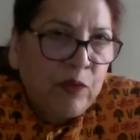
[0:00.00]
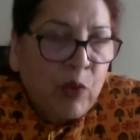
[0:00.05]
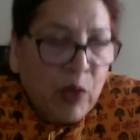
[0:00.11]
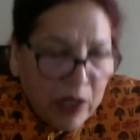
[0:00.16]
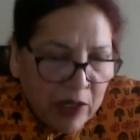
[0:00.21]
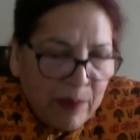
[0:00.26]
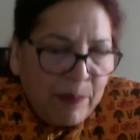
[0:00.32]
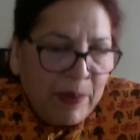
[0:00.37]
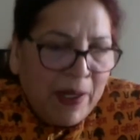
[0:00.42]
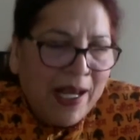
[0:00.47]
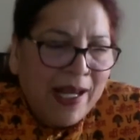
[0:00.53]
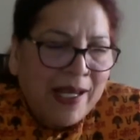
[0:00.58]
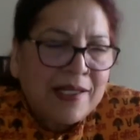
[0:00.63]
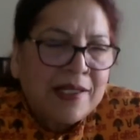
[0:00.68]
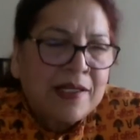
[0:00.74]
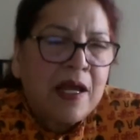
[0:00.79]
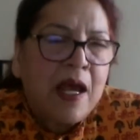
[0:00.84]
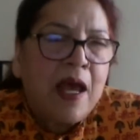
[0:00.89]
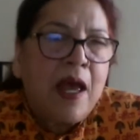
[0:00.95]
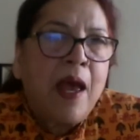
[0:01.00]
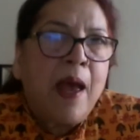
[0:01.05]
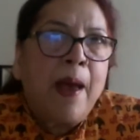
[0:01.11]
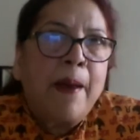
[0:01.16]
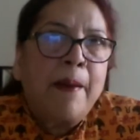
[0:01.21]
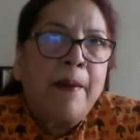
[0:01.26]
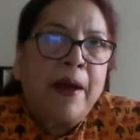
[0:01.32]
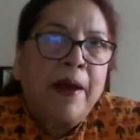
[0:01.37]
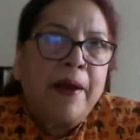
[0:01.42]
were replaced
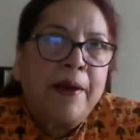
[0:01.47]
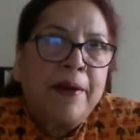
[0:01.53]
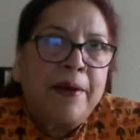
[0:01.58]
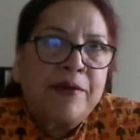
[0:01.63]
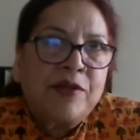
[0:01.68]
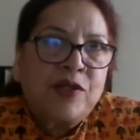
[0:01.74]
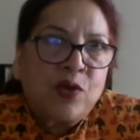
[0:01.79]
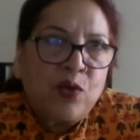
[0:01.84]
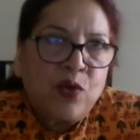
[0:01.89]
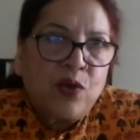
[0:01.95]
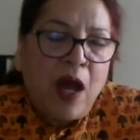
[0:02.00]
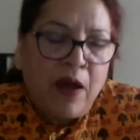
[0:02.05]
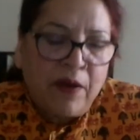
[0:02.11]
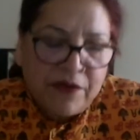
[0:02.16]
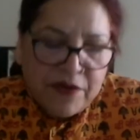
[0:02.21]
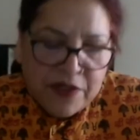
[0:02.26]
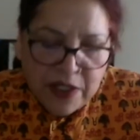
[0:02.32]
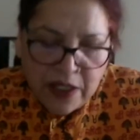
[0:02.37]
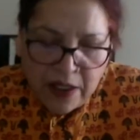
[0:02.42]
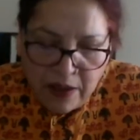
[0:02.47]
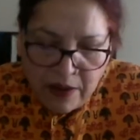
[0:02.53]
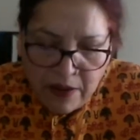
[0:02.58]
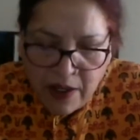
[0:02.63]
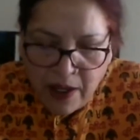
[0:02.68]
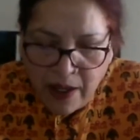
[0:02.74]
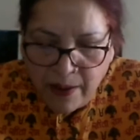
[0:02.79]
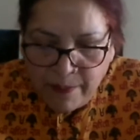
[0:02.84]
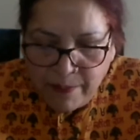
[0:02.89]
soon after